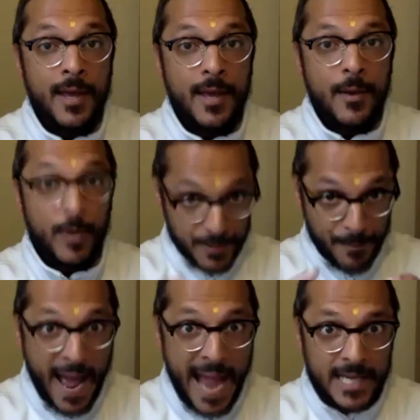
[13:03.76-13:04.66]
What's
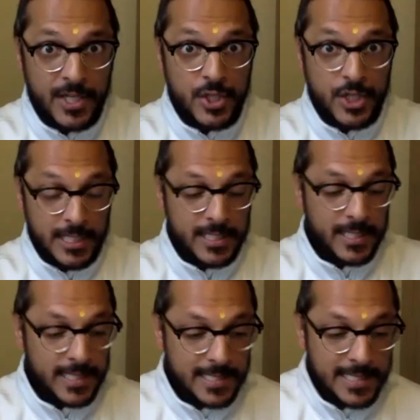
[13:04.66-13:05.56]
packaged into
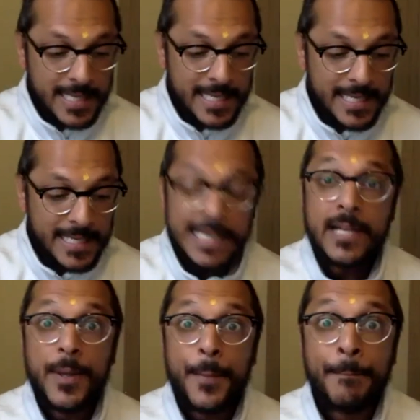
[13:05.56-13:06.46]
this?
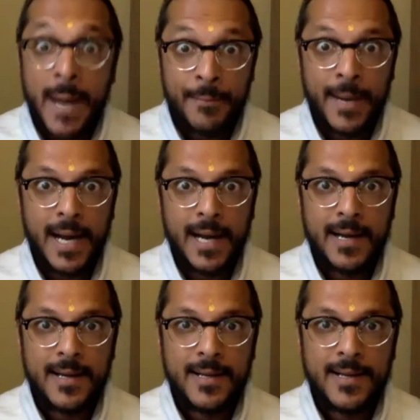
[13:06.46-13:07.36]
Nirmama.
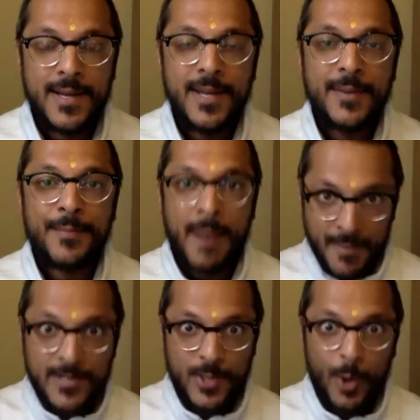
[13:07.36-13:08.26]

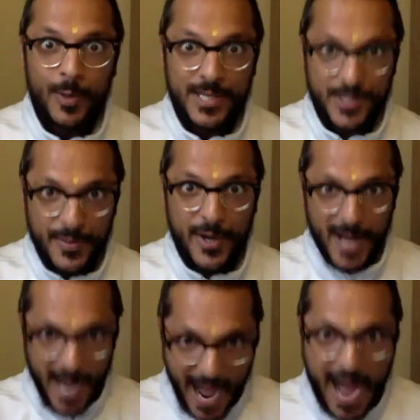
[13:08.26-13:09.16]
Mama's always about
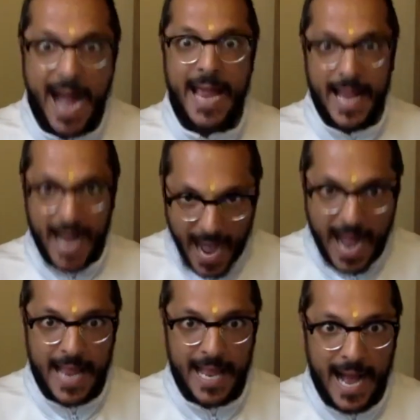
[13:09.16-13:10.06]
I,
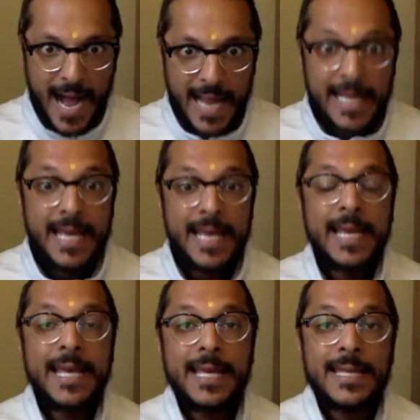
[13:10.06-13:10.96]
I, I.
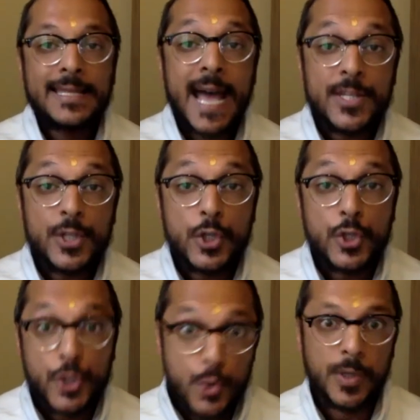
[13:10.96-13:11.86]
That's
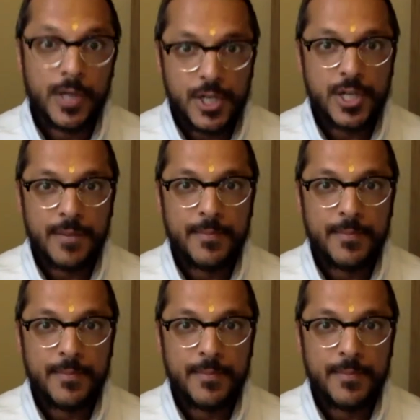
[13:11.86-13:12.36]
doership.